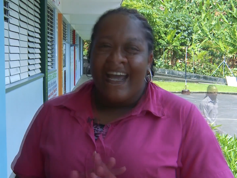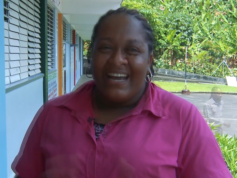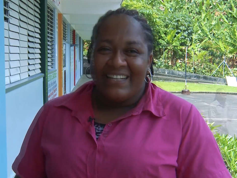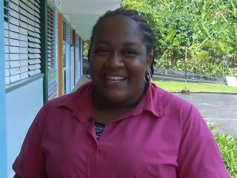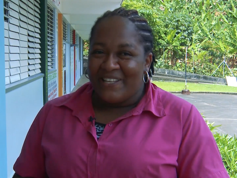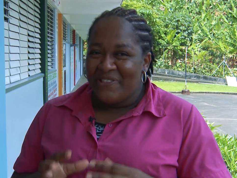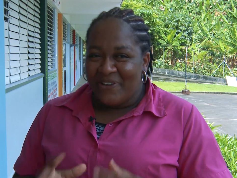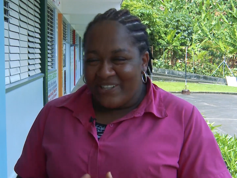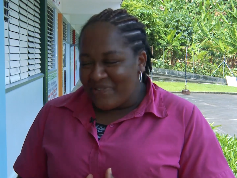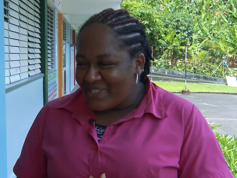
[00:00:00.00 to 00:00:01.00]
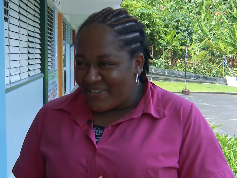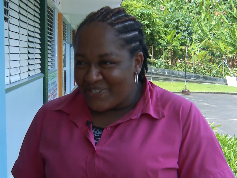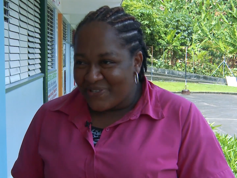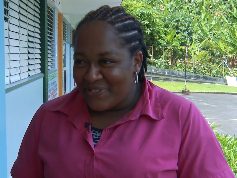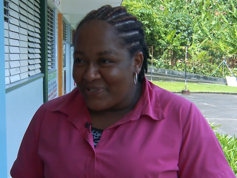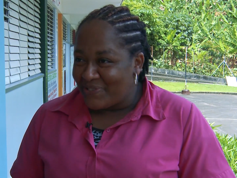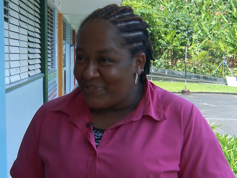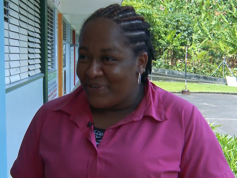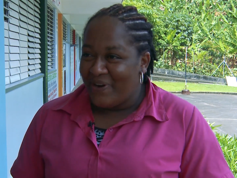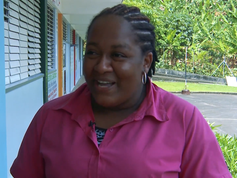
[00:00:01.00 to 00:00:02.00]
and I know the results going to
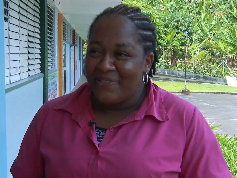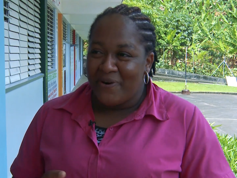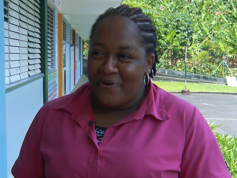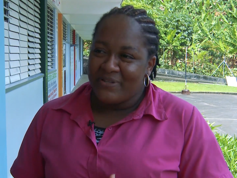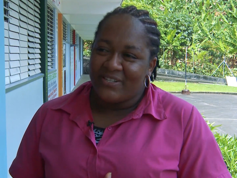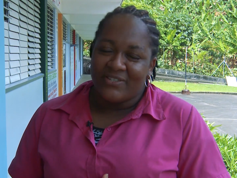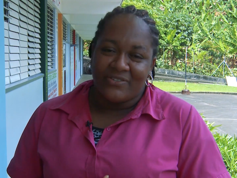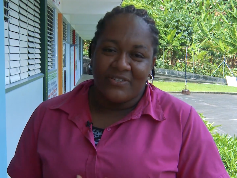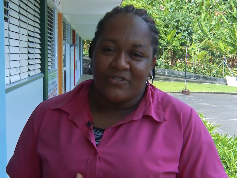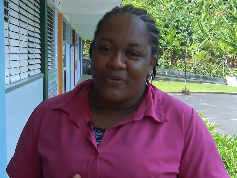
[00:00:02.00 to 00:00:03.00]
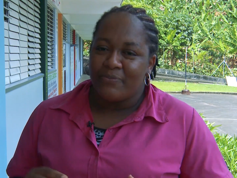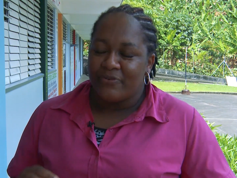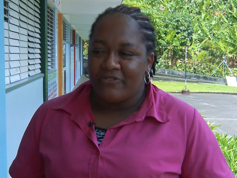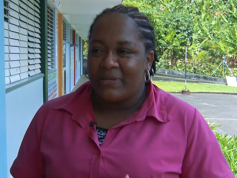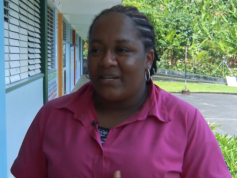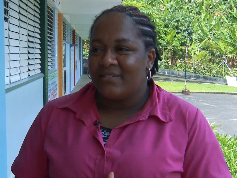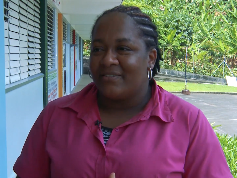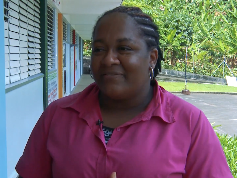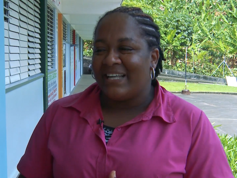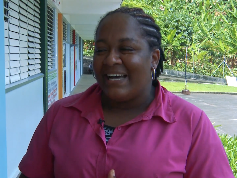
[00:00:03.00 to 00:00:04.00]
show. I know our results going to improve because
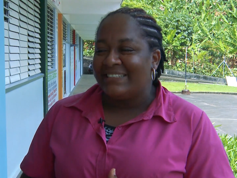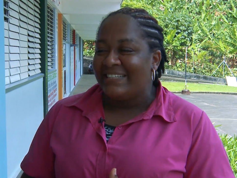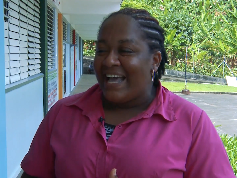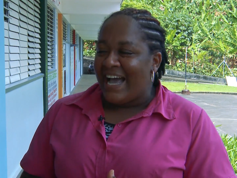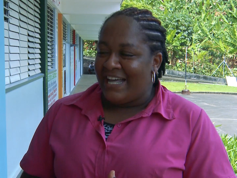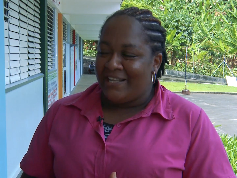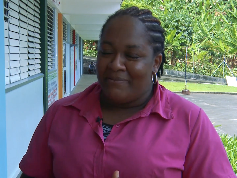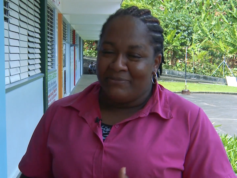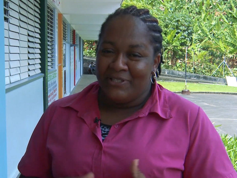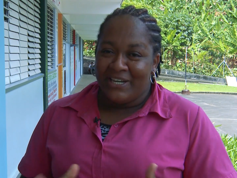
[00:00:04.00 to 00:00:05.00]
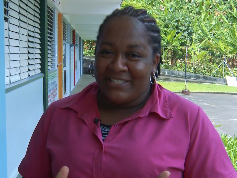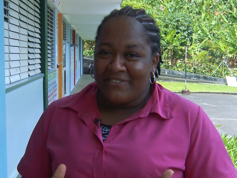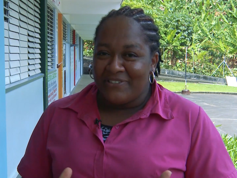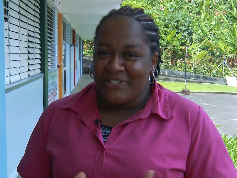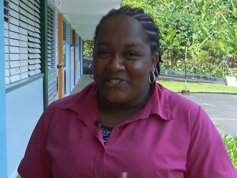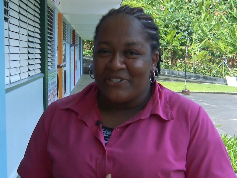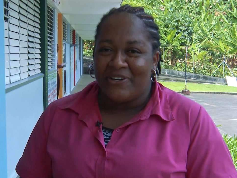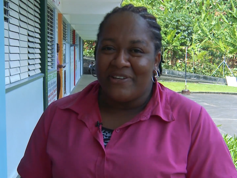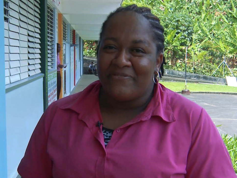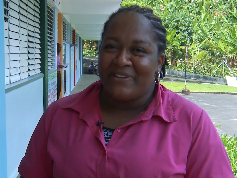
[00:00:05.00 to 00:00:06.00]
of that, and I'm not even
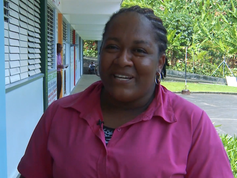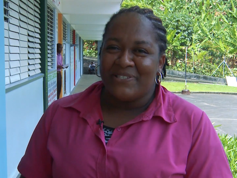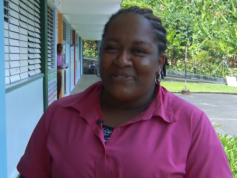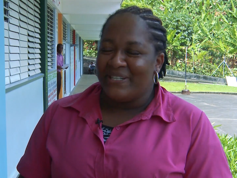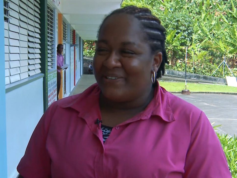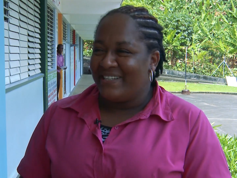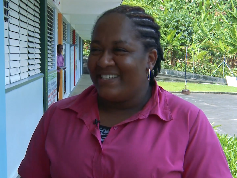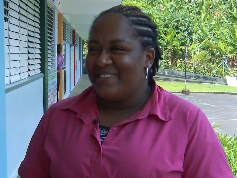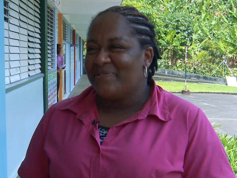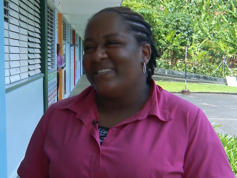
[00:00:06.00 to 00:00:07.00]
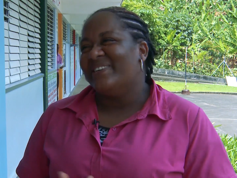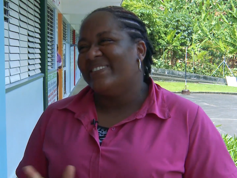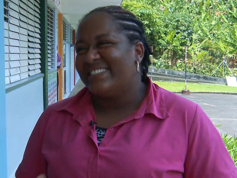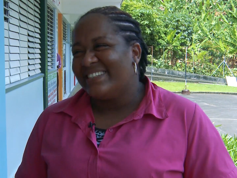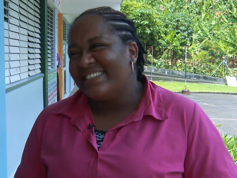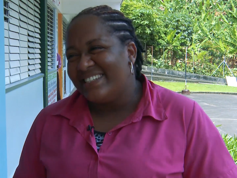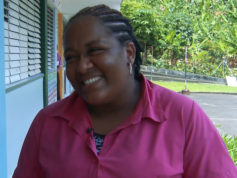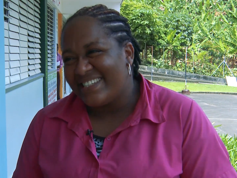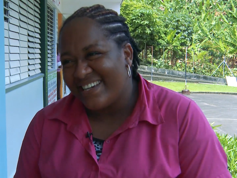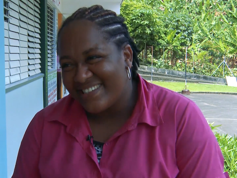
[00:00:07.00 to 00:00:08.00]
sure if we can do another year without the
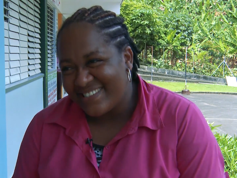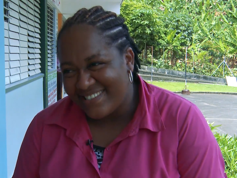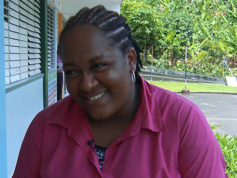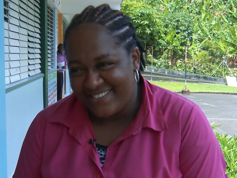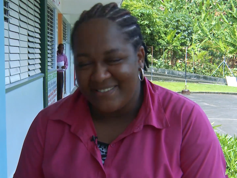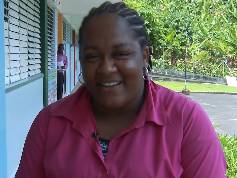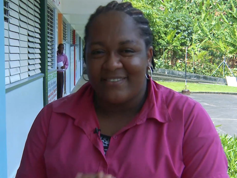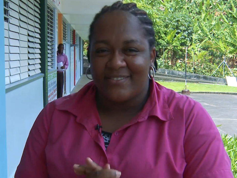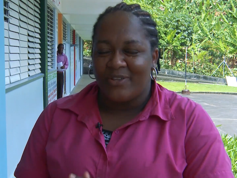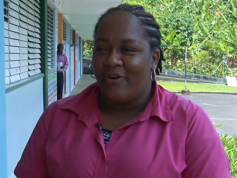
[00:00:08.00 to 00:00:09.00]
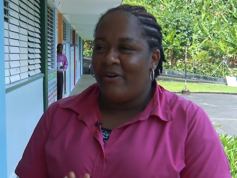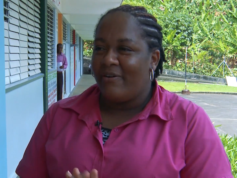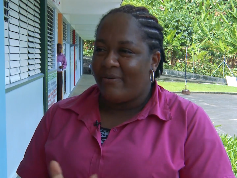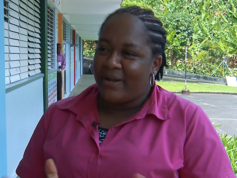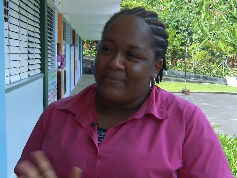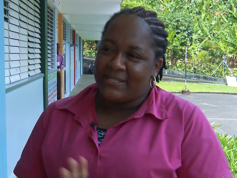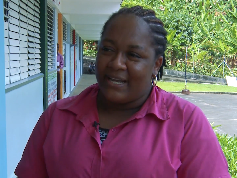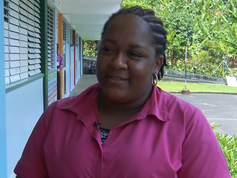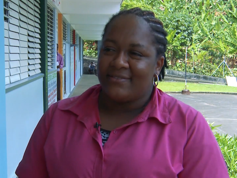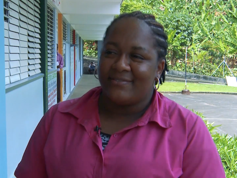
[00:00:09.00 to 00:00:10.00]
CXC Store
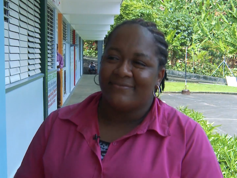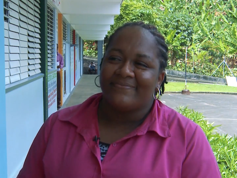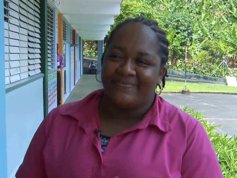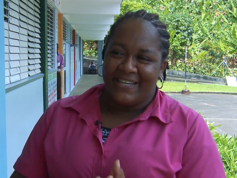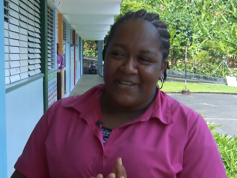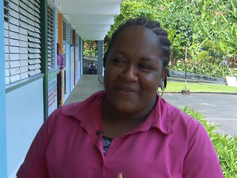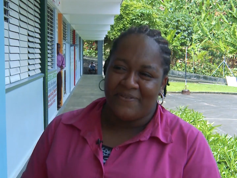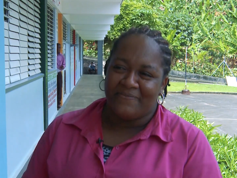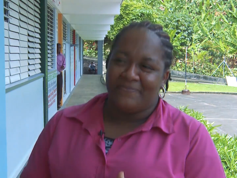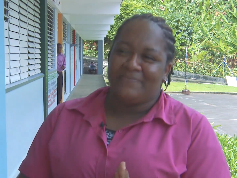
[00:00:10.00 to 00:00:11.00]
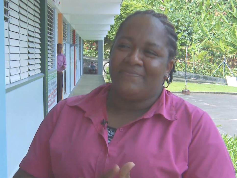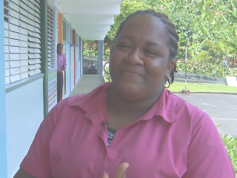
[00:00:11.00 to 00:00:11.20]
website. Thank you.